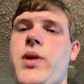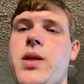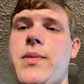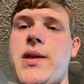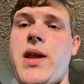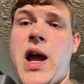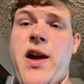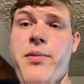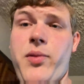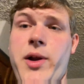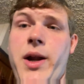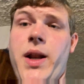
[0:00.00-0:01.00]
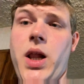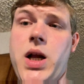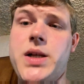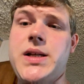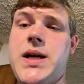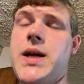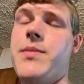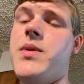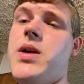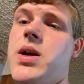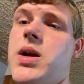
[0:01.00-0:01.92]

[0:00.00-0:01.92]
of the best I've played in a long time.